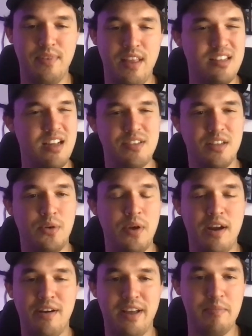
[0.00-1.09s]
it sounds a little
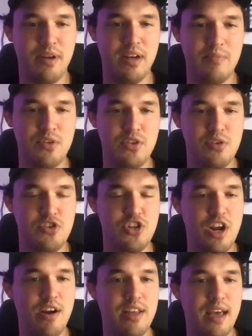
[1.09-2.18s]
arrogant, but I'm just
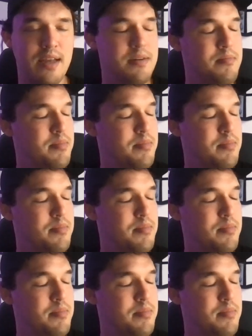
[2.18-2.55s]
sharing that